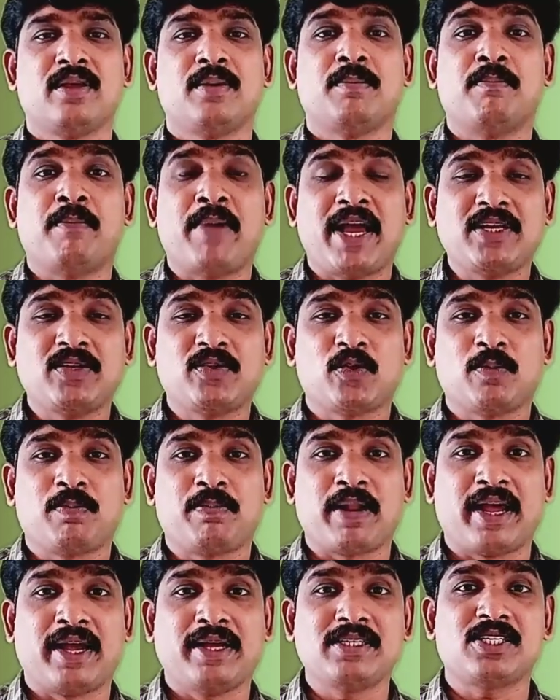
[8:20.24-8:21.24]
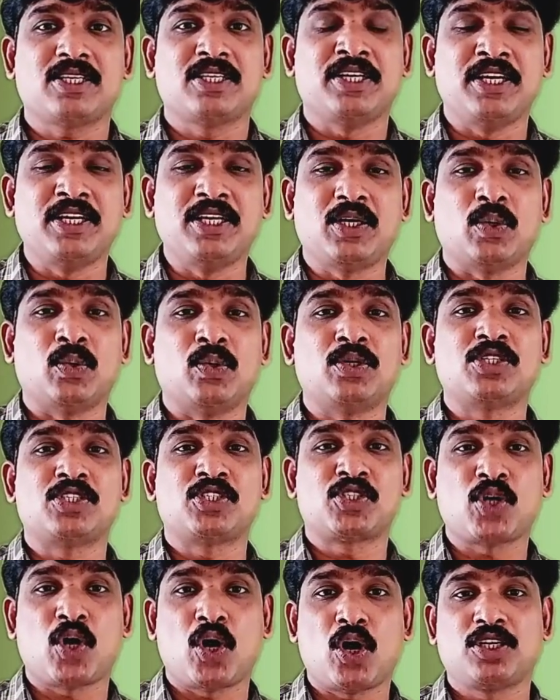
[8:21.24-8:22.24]
Mangrove plants include
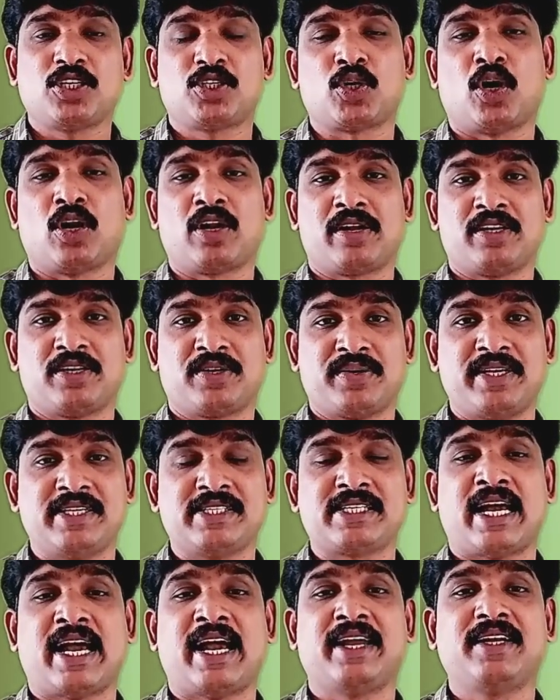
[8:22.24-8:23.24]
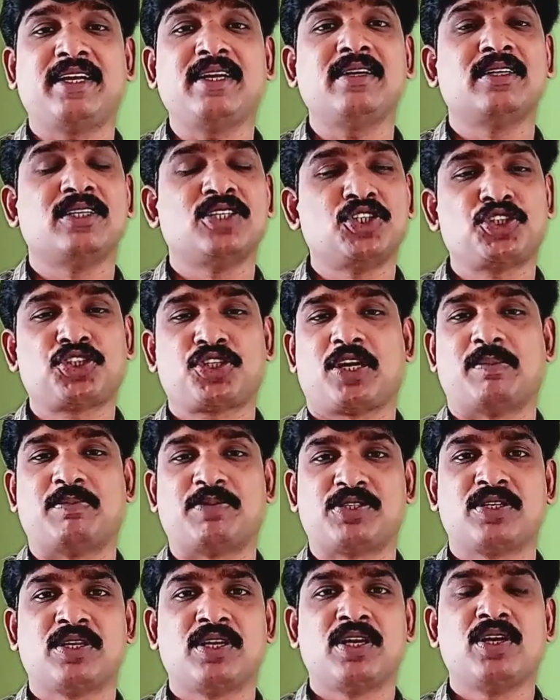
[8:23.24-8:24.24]
salt-tolerant trees and
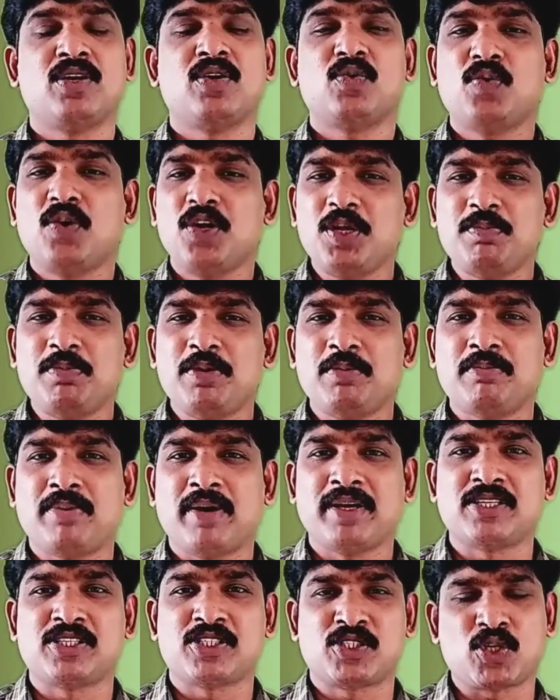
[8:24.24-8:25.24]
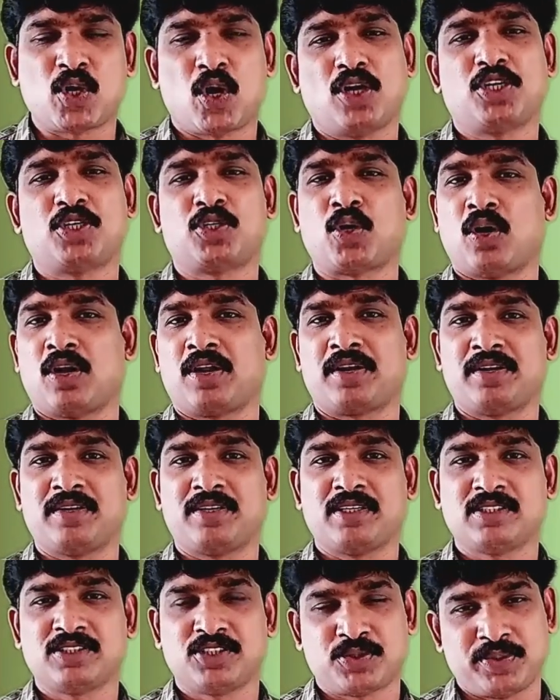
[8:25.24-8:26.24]
shrubs. What do you mean by
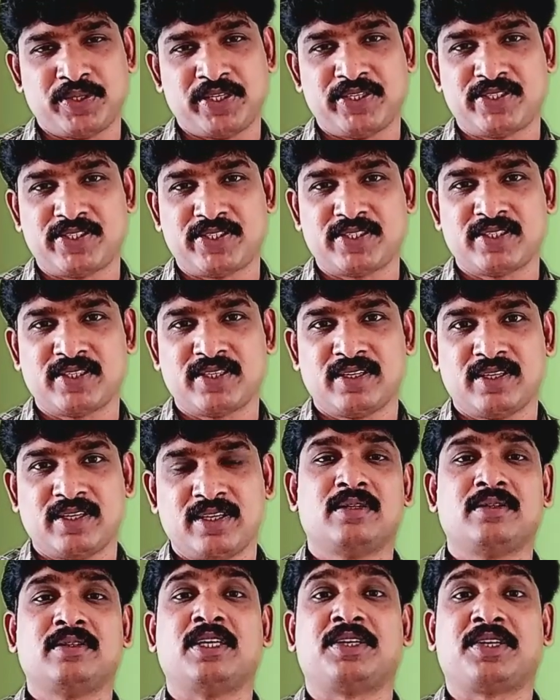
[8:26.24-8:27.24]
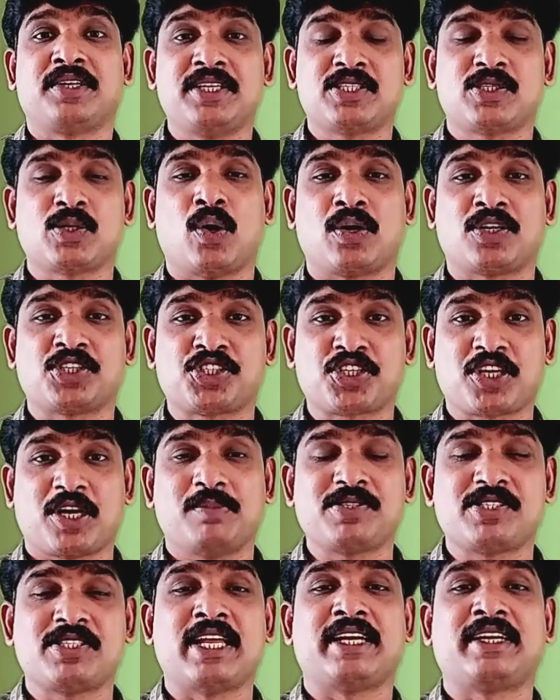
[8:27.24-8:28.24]
salt-tolerant trees? The trees or
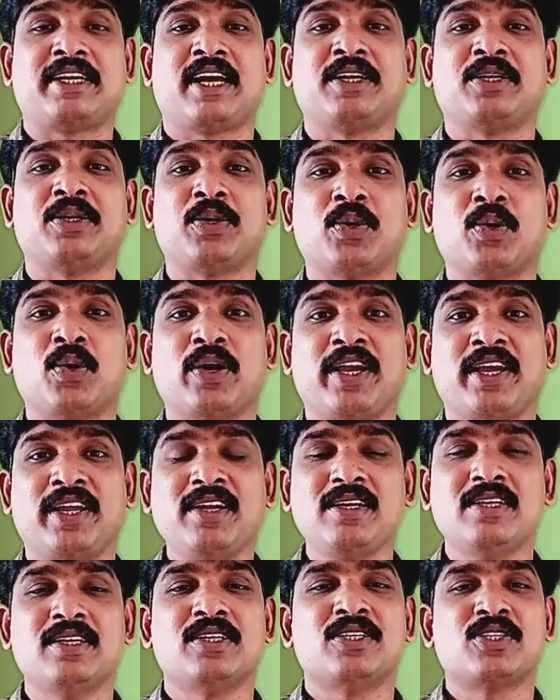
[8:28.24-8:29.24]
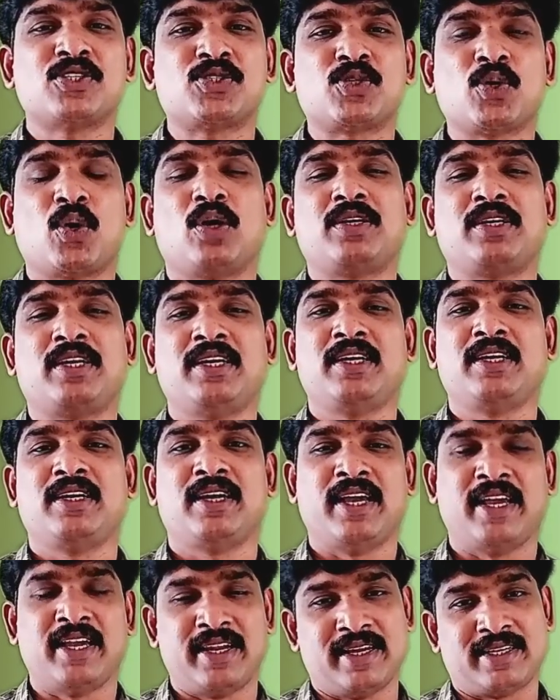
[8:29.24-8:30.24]
shrubs that can grow in salty
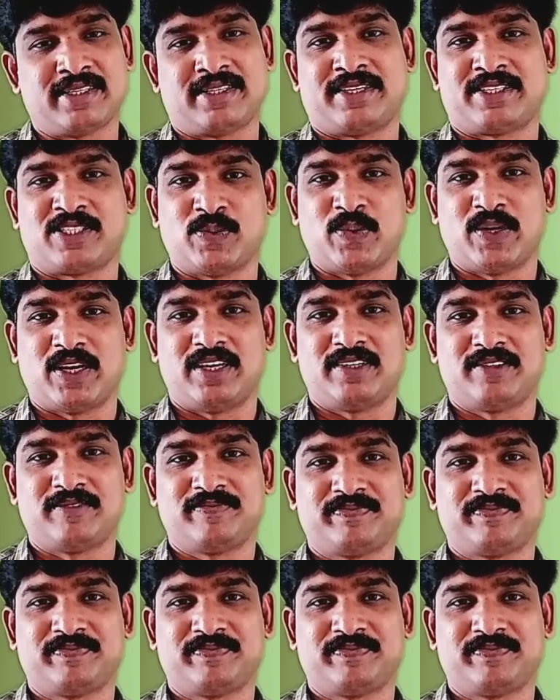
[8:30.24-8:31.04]
areas as well.